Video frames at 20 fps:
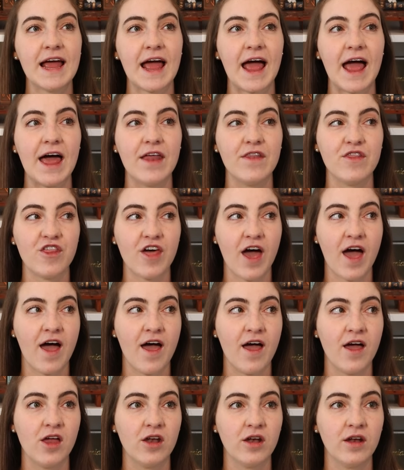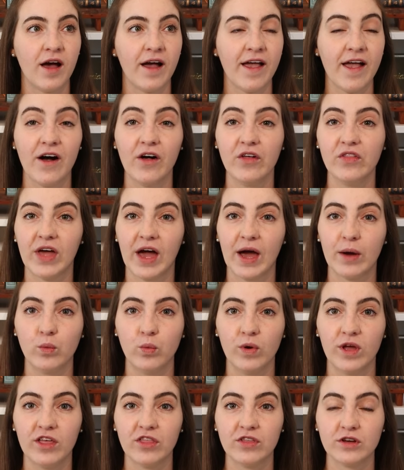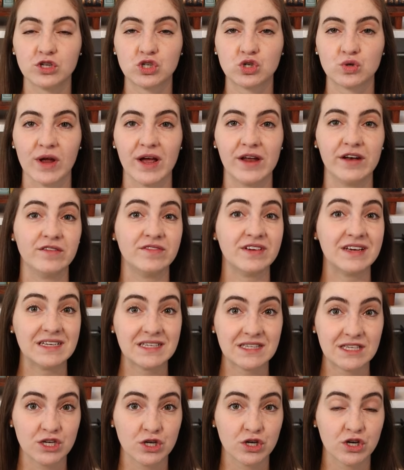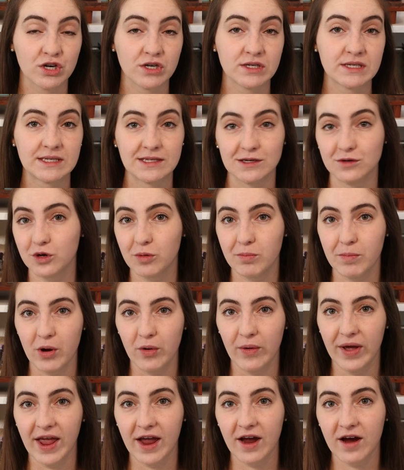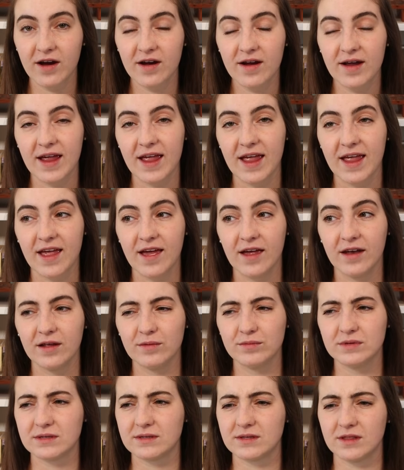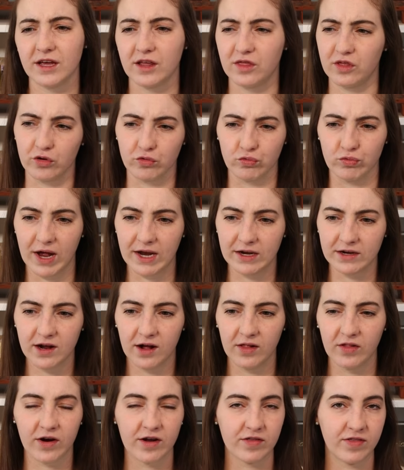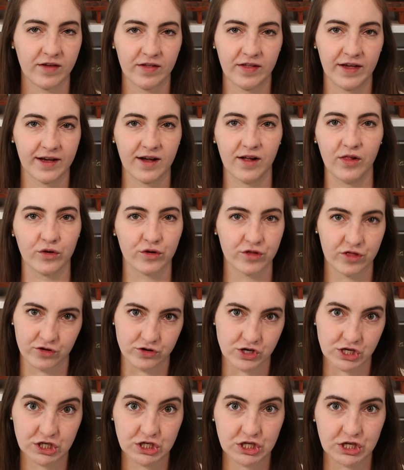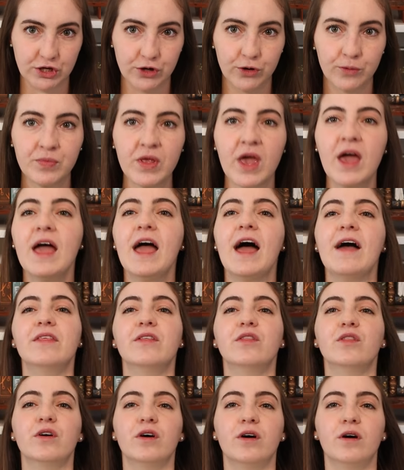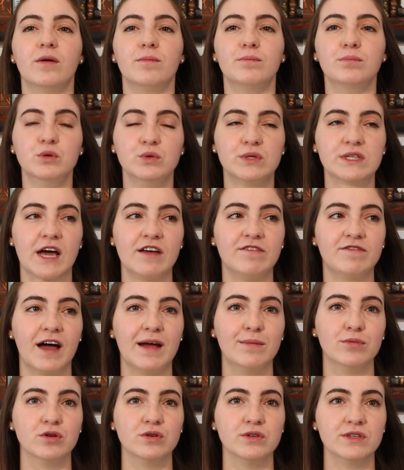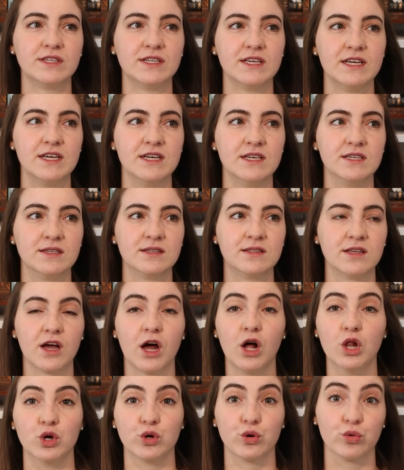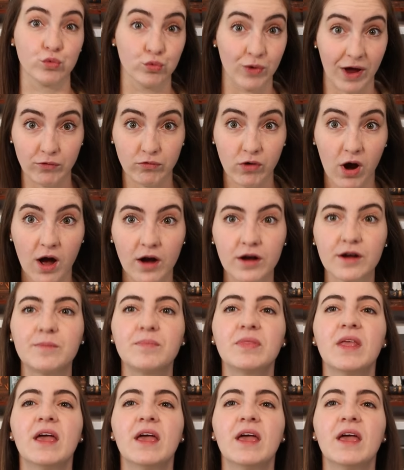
And then I held that with a strand of Isager Silk Mohair, and it was like their red color, I think like color 32. And then the blue Sky Fibers is the color redrock.